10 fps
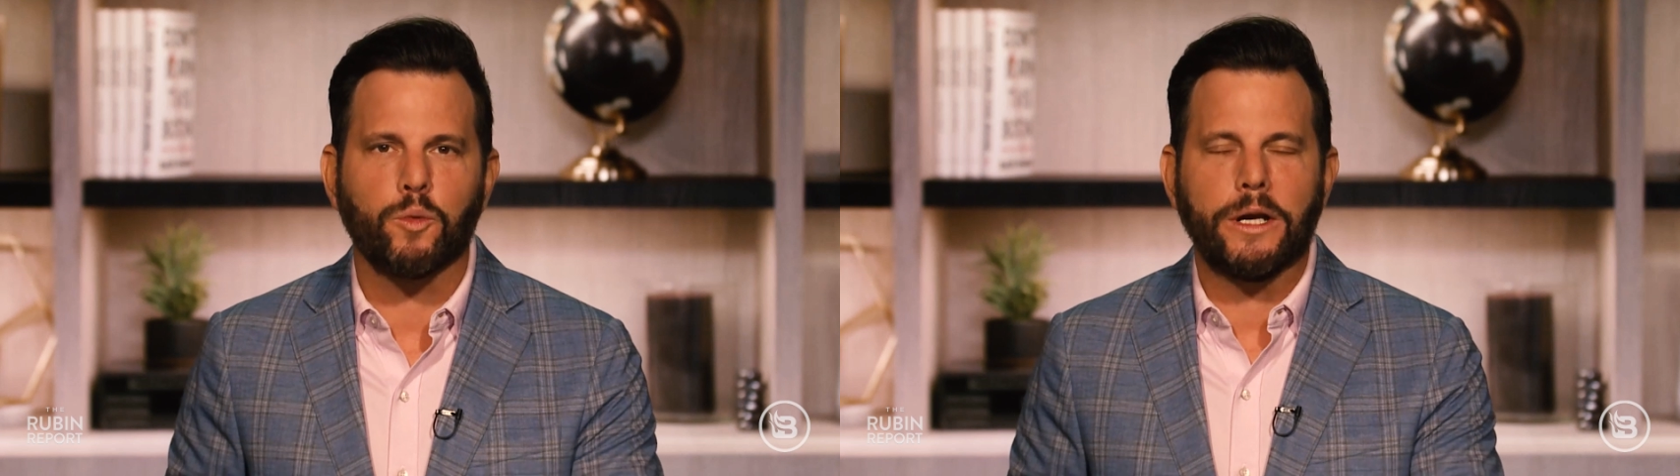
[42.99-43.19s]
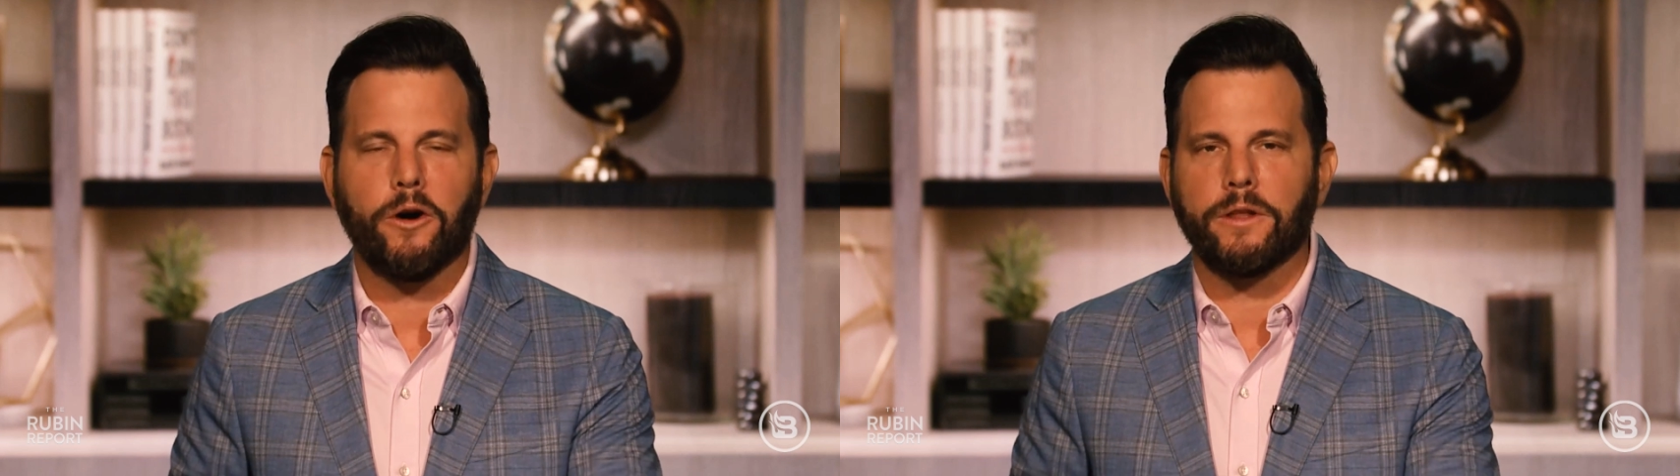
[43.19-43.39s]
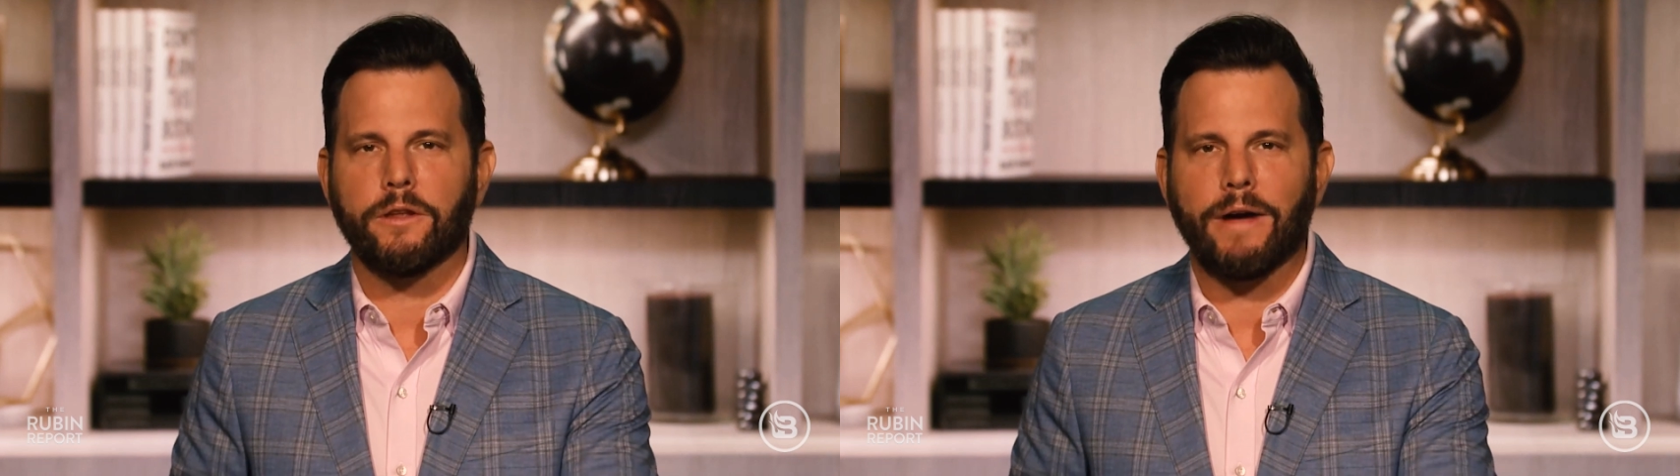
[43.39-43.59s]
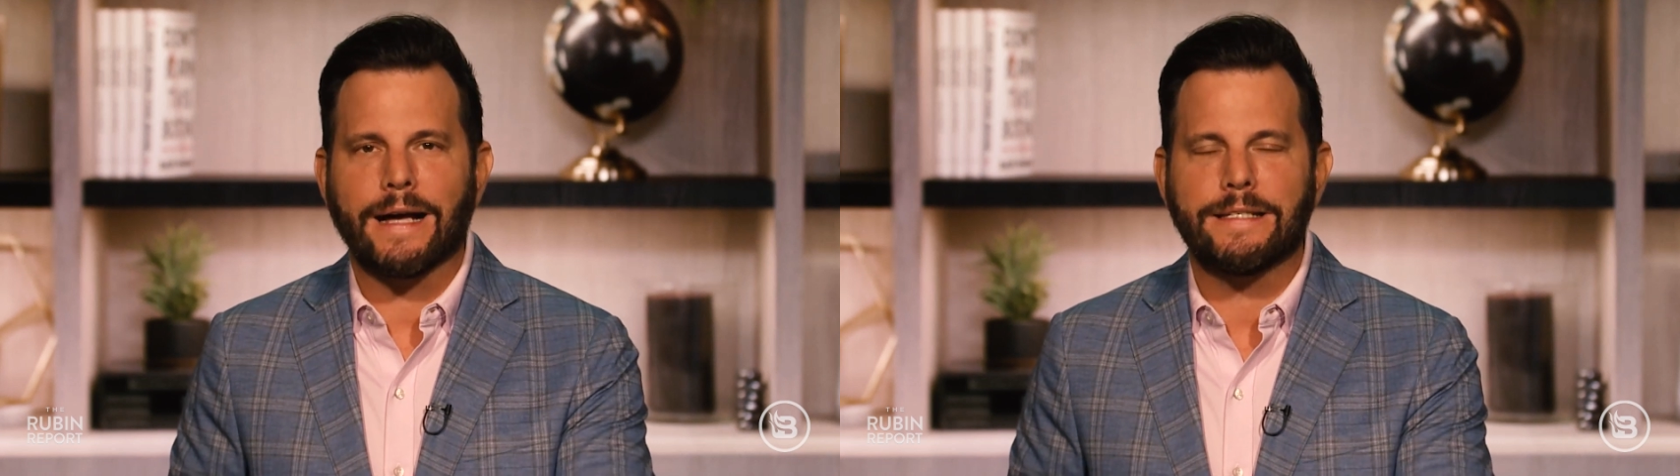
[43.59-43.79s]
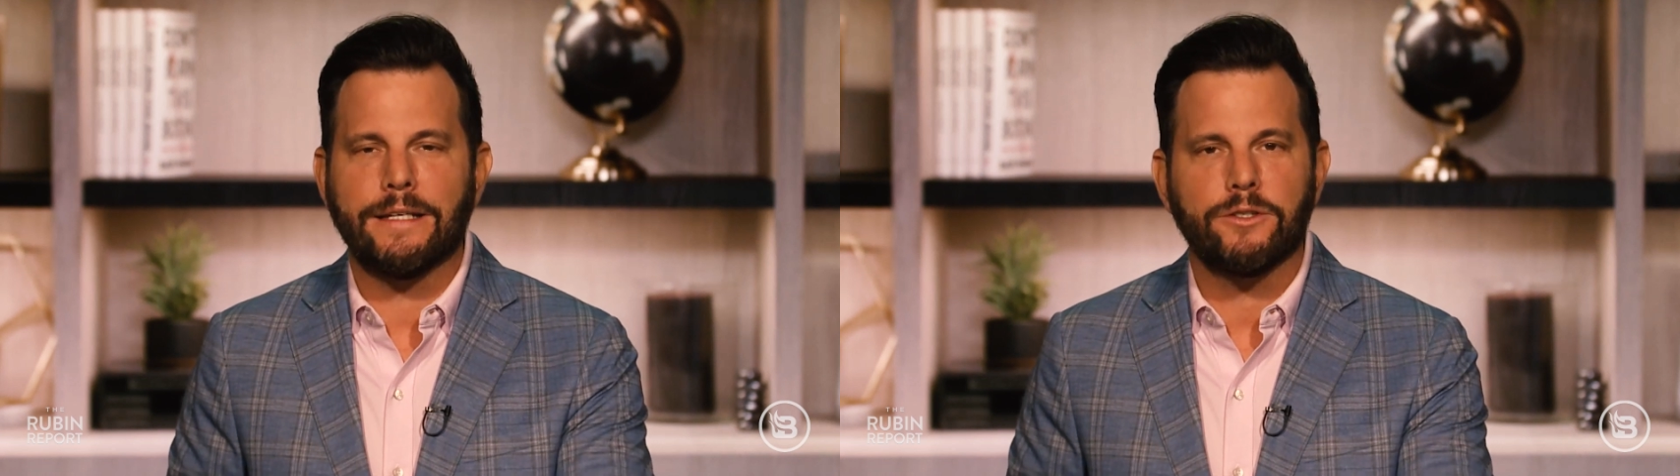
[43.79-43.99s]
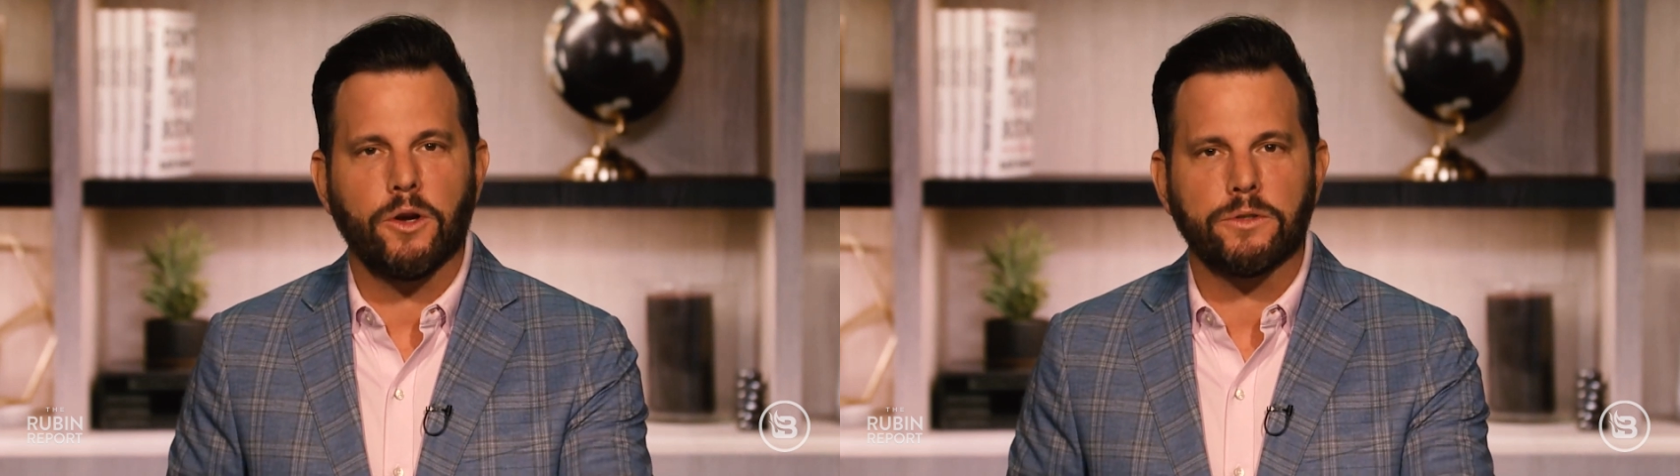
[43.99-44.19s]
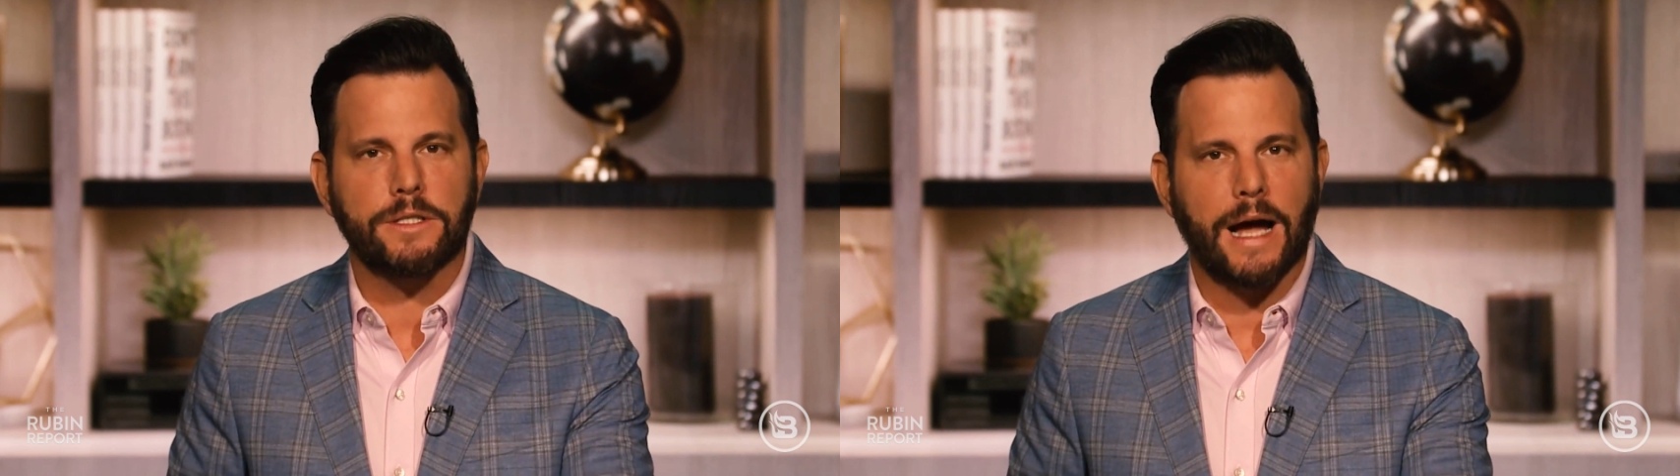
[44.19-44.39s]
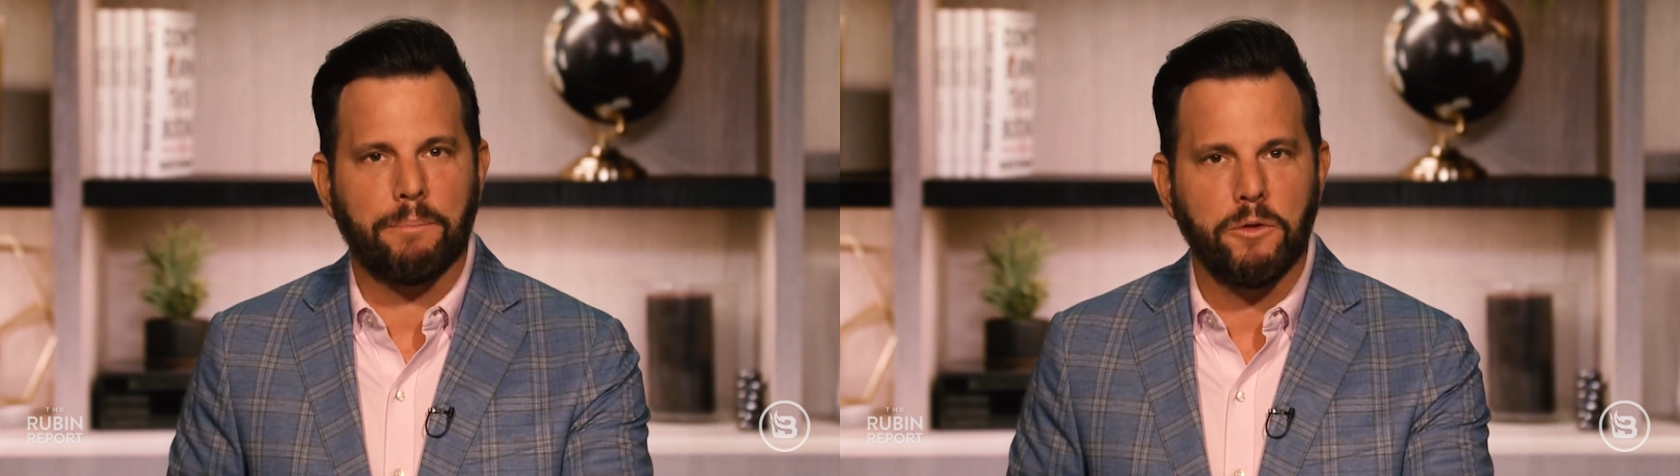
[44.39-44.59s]
We know that the vaccines don't
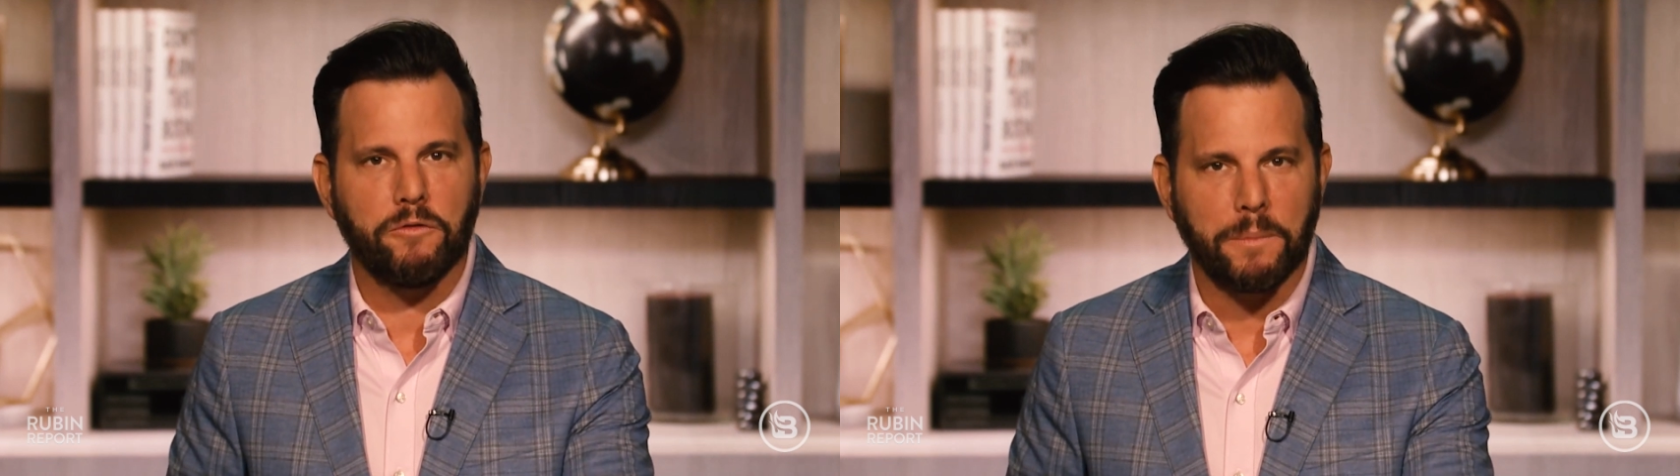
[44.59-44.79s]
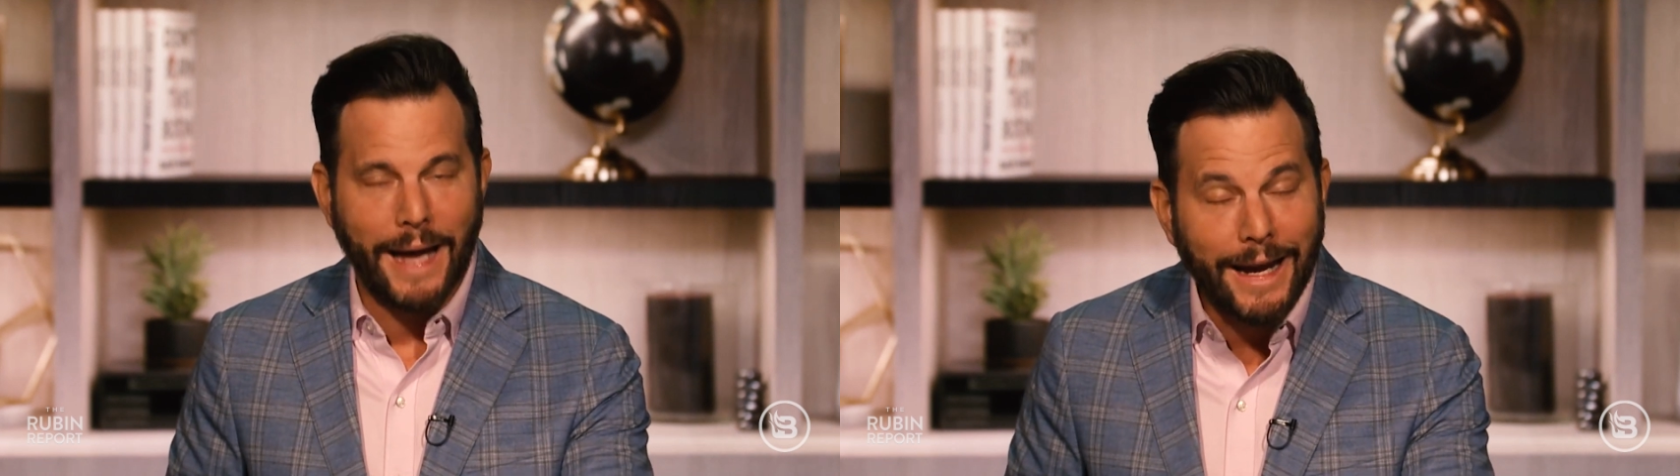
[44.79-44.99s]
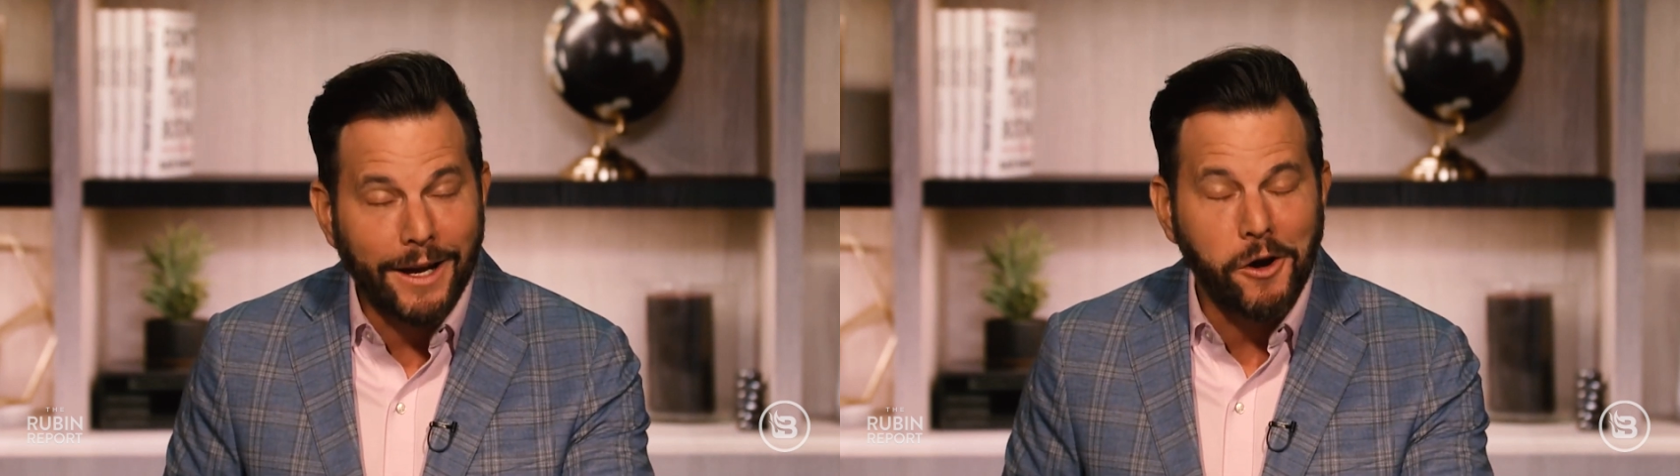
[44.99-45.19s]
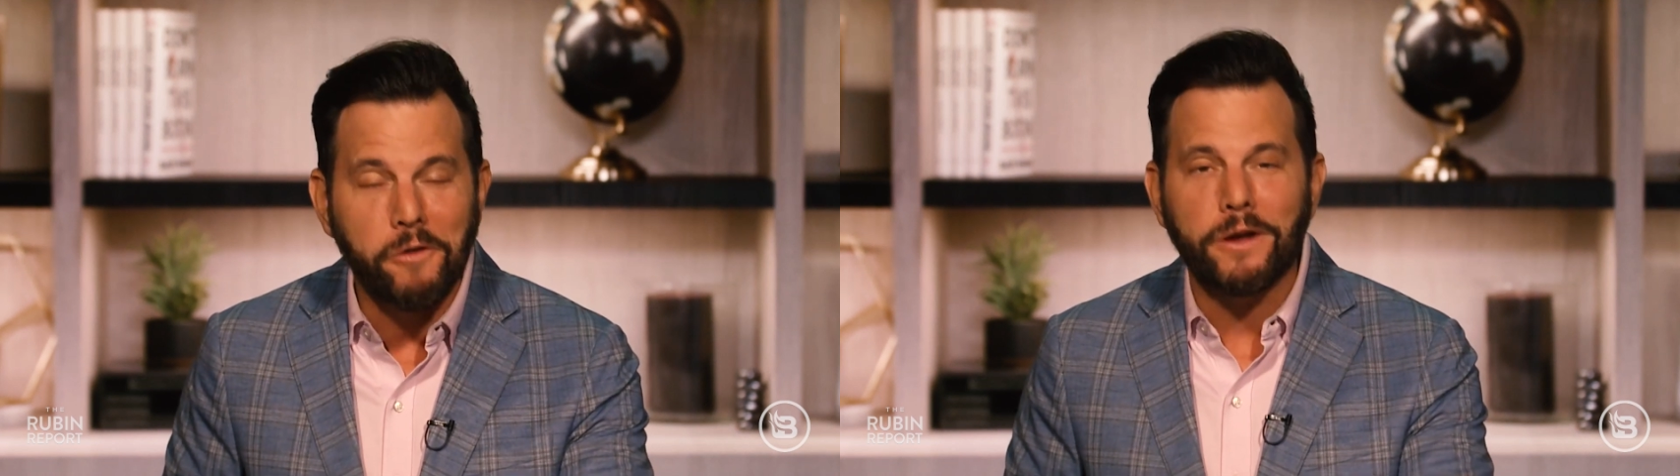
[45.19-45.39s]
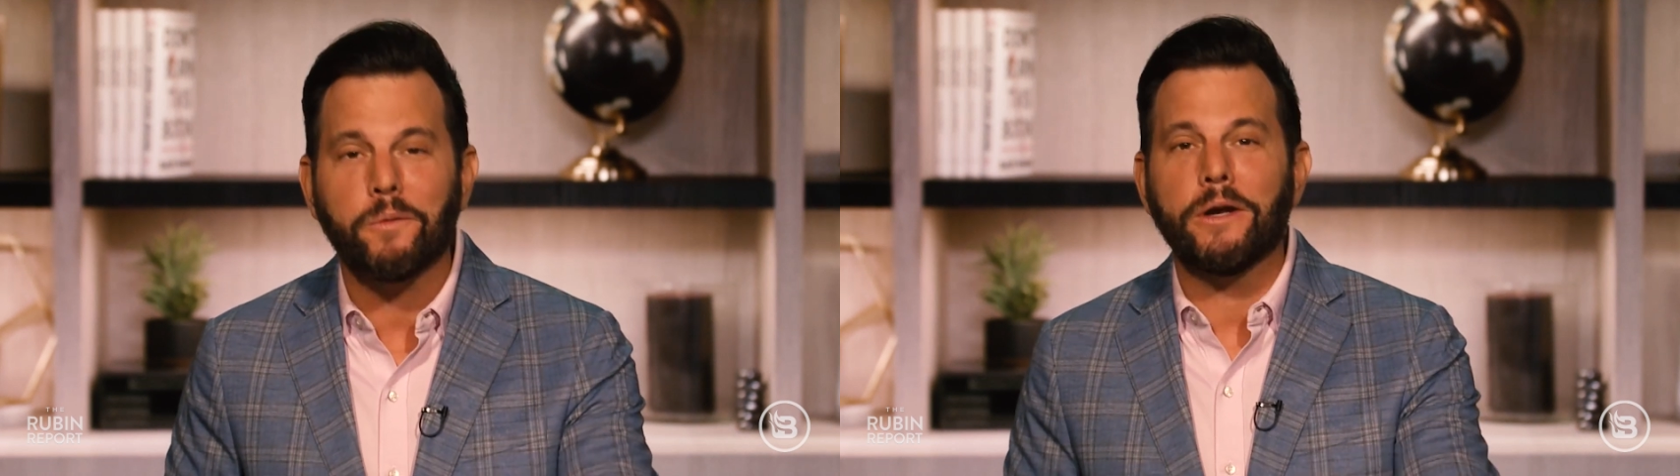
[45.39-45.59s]
stop you from getting COVID.